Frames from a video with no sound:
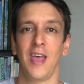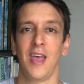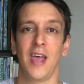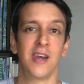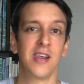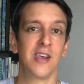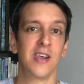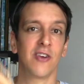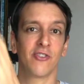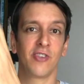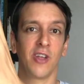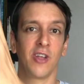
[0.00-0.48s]

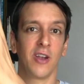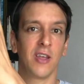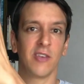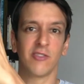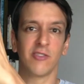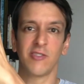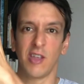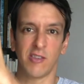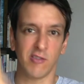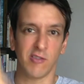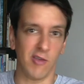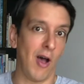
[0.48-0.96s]
and here's the
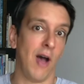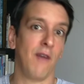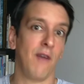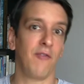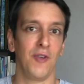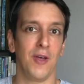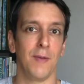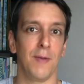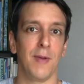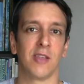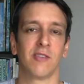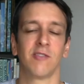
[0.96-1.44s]
list that's off
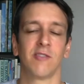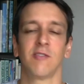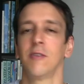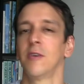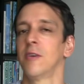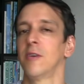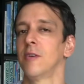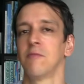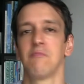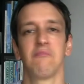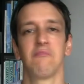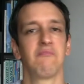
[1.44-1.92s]
limits.
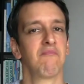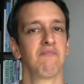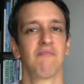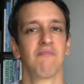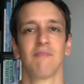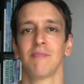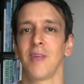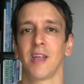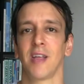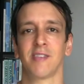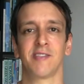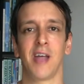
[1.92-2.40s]

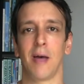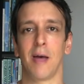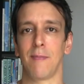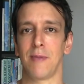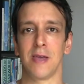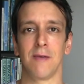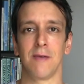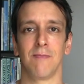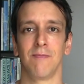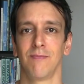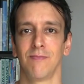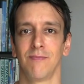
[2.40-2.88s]
That's not
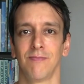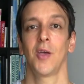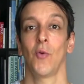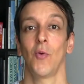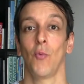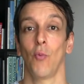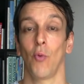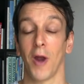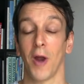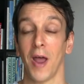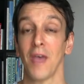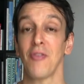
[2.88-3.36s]
me.
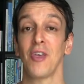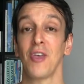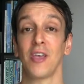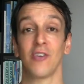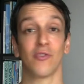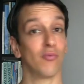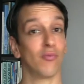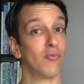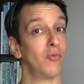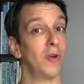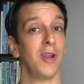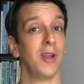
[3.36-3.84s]
What I think
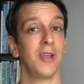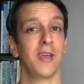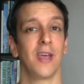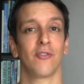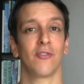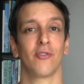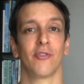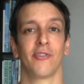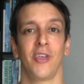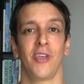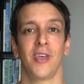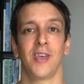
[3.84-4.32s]
is really
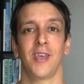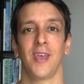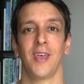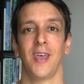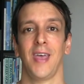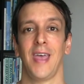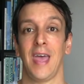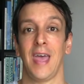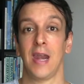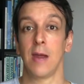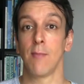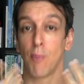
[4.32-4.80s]
interesting
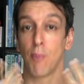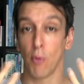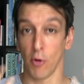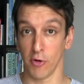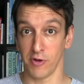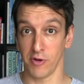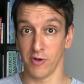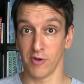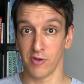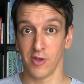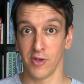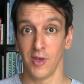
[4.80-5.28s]
and
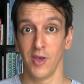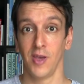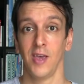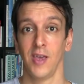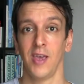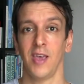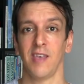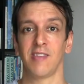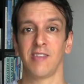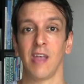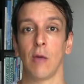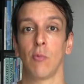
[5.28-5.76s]
important
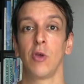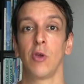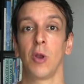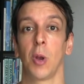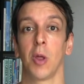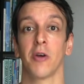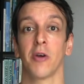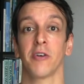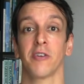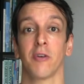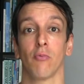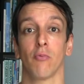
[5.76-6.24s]
is that we
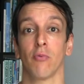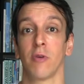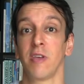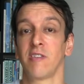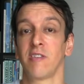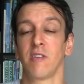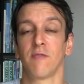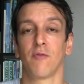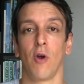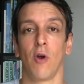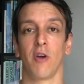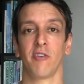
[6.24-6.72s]
learn to
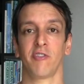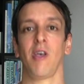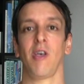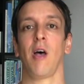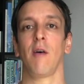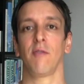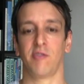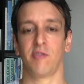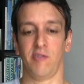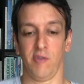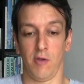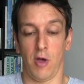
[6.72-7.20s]
reason for
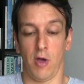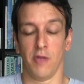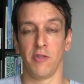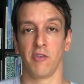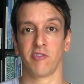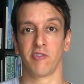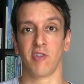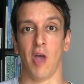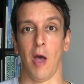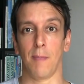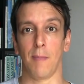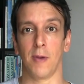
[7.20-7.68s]
ourselves on
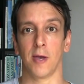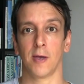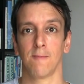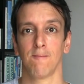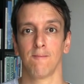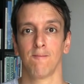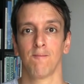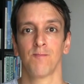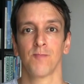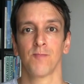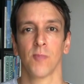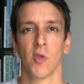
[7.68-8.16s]
this topic
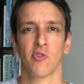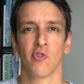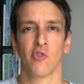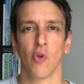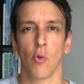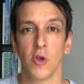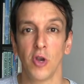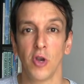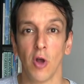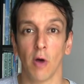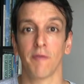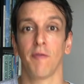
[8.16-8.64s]
so
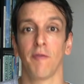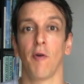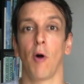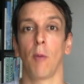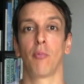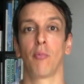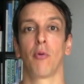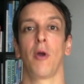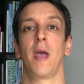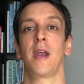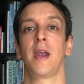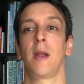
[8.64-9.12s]
we don't fall
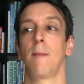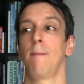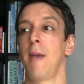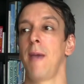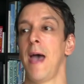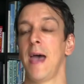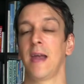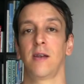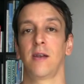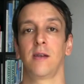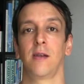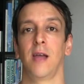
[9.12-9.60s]
prey to
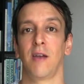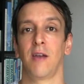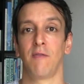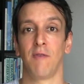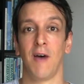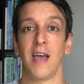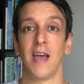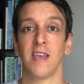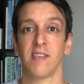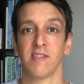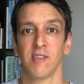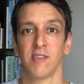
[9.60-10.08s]
bad
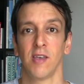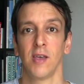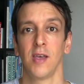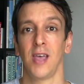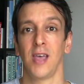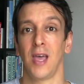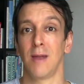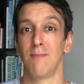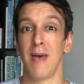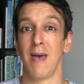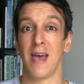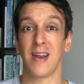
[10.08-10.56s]
advice
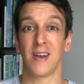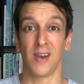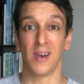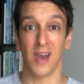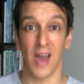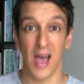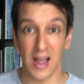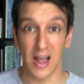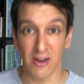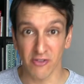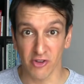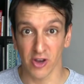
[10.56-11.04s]
and bad
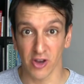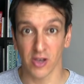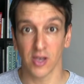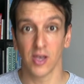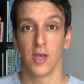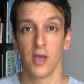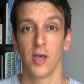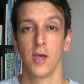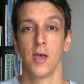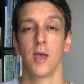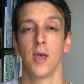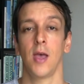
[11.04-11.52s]
logic
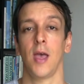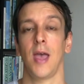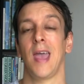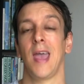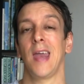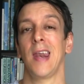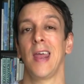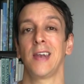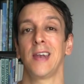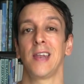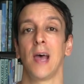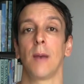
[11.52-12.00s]

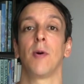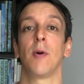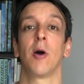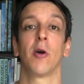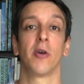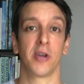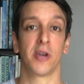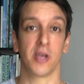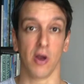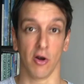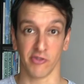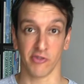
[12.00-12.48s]
and end up
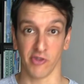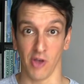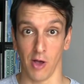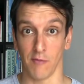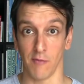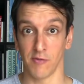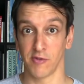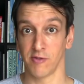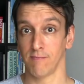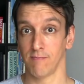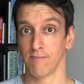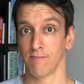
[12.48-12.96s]
hurting
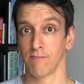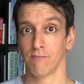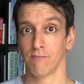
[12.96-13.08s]
ourselves.